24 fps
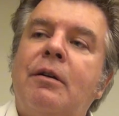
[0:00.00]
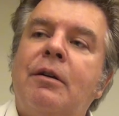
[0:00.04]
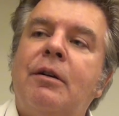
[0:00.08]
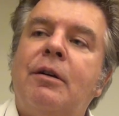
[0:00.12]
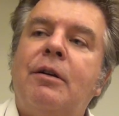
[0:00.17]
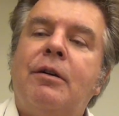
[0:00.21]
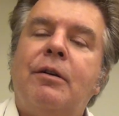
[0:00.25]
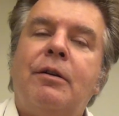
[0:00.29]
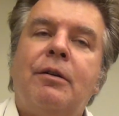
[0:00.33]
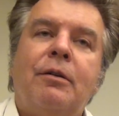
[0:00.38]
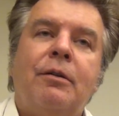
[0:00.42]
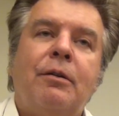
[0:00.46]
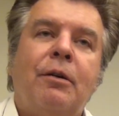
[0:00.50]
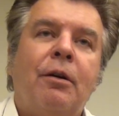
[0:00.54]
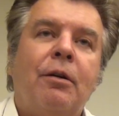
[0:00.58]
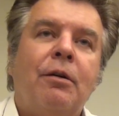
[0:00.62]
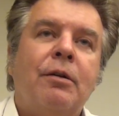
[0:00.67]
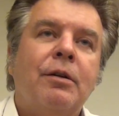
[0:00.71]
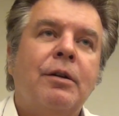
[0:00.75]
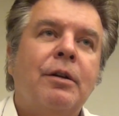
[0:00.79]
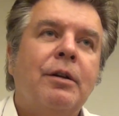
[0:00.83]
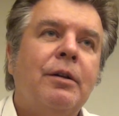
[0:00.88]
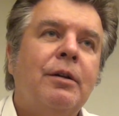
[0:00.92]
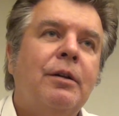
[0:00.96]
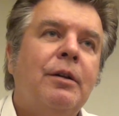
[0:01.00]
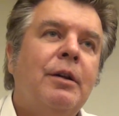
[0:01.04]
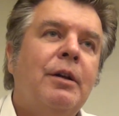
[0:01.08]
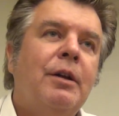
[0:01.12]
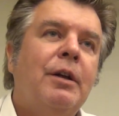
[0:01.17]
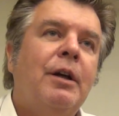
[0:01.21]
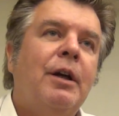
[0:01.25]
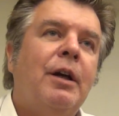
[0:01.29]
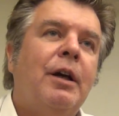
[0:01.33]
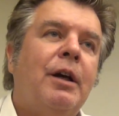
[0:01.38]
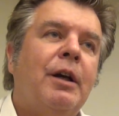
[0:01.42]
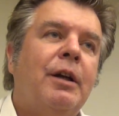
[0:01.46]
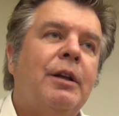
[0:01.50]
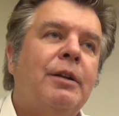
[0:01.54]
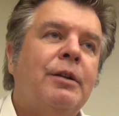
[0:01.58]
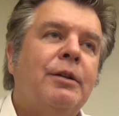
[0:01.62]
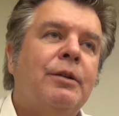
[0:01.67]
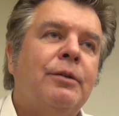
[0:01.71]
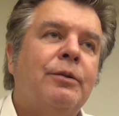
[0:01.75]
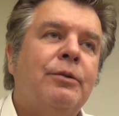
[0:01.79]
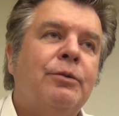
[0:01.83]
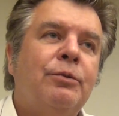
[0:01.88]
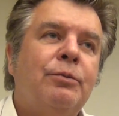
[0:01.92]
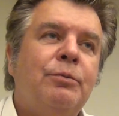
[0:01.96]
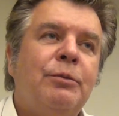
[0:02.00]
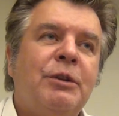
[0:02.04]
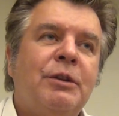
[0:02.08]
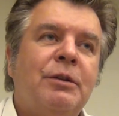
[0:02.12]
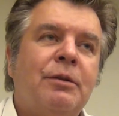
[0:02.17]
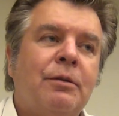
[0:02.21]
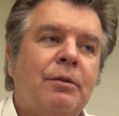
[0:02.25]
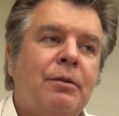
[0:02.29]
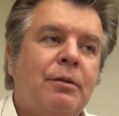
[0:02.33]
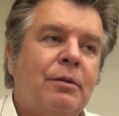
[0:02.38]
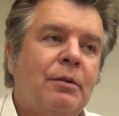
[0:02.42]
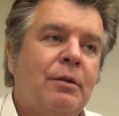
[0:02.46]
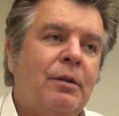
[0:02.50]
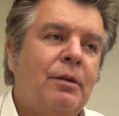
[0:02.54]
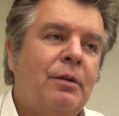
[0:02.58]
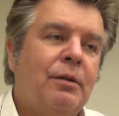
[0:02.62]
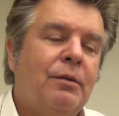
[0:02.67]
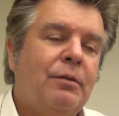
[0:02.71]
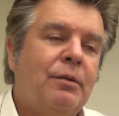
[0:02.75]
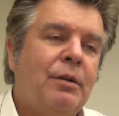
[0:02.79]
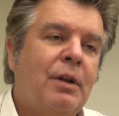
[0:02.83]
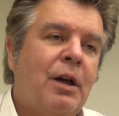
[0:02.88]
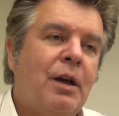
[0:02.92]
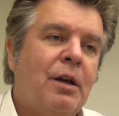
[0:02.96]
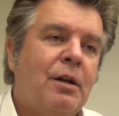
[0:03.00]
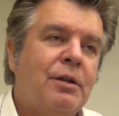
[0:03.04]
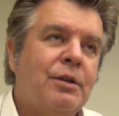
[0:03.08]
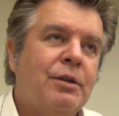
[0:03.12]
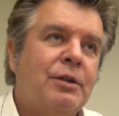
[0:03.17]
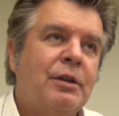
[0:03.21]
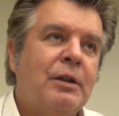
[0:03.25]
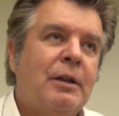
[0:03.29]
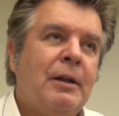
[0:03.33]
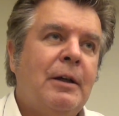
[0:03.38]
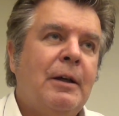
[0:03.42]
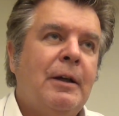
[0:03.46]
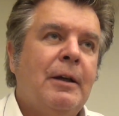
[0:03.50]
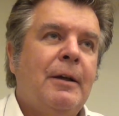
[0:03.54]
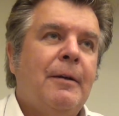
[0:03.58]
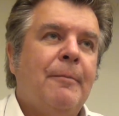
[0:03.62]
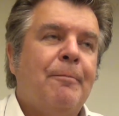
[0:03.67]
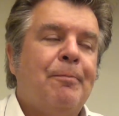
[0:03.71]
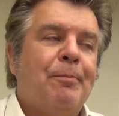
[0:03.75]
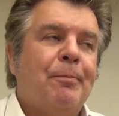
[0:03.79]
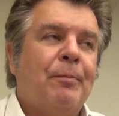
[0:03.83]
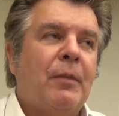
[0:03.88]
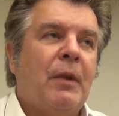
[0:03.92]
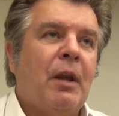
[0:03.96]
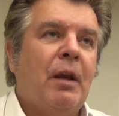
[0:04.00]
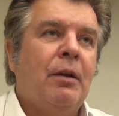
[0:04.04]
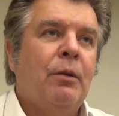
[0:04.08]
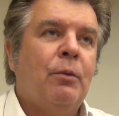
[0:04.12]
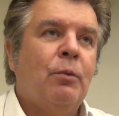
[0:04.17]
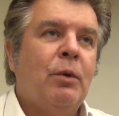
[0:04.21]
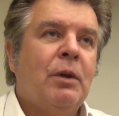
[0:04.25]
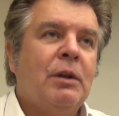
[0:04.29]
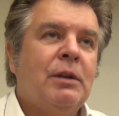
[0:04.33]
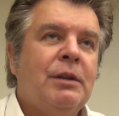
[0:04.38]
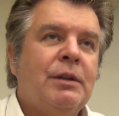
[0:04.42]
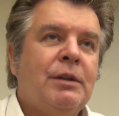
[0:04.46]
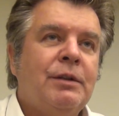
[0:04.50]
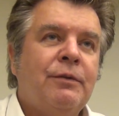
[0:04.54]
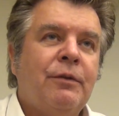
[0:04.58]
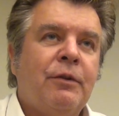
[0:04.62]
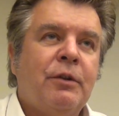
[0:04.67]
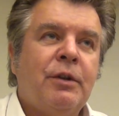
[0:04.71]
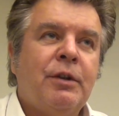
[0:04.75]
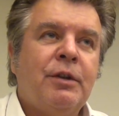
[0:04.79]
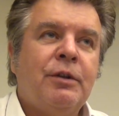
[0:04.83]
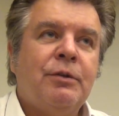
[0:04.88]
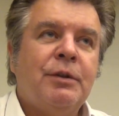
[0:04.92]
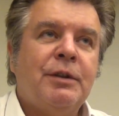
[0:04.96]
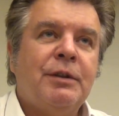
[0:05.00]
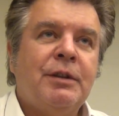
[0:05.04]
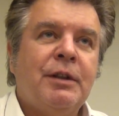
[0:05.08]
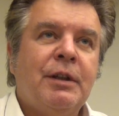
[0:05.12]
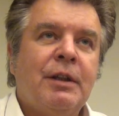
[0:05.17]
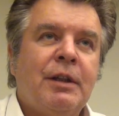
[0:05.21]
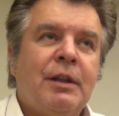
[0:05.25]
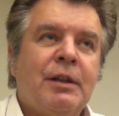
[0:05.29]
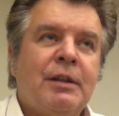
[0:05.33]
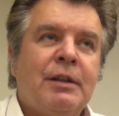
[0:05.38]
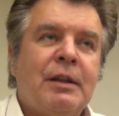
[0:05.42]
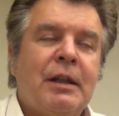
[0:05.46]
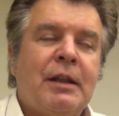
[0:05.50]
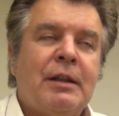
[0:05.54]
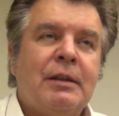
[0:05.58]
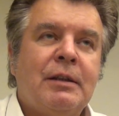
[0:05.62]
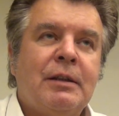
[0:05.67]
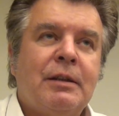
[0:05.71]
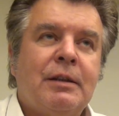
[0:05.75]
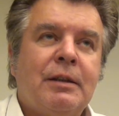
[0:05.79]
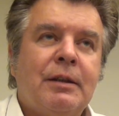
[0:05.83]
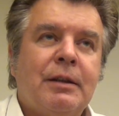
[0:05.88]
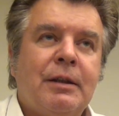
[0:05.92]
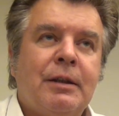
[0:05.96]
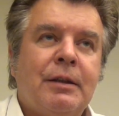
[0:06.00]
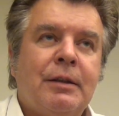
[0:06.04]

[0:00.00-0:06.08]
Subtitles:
long and 2 meters large. And what is very interesting is that